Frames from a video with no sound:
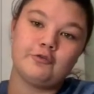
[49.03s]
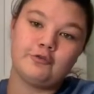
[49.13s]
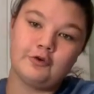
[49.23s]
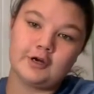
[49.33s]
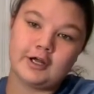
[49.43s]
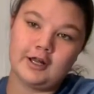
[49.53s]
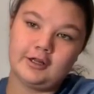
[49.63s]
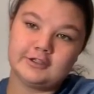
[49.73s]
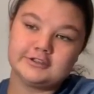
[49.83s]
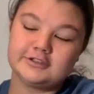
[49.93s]
four
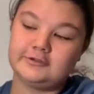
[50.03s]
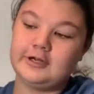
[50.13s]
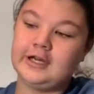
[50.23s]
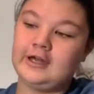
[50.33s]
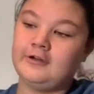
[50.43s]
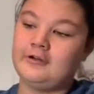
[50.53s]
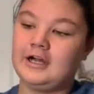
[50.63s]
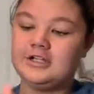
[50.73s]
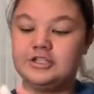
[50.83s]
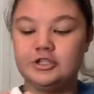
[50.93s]
colors. So right now
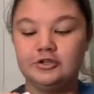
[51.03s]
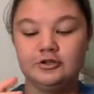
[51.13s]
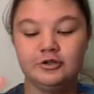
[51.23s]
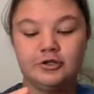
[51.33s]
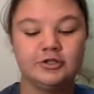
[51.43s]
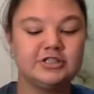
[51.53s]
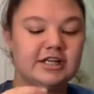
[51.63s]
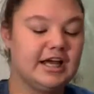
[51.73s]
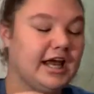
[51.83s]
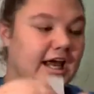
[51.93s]
I choose
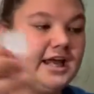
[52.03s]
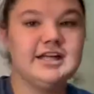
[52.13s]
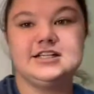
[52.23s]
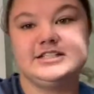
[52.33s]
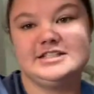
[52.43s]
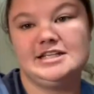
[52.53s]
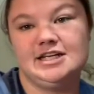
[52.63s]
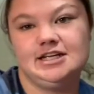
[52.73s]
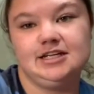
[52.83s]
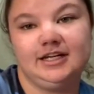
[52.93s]

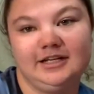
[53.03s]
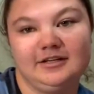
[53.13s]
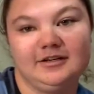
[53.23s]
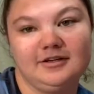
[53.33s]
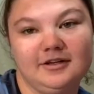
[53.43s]
18.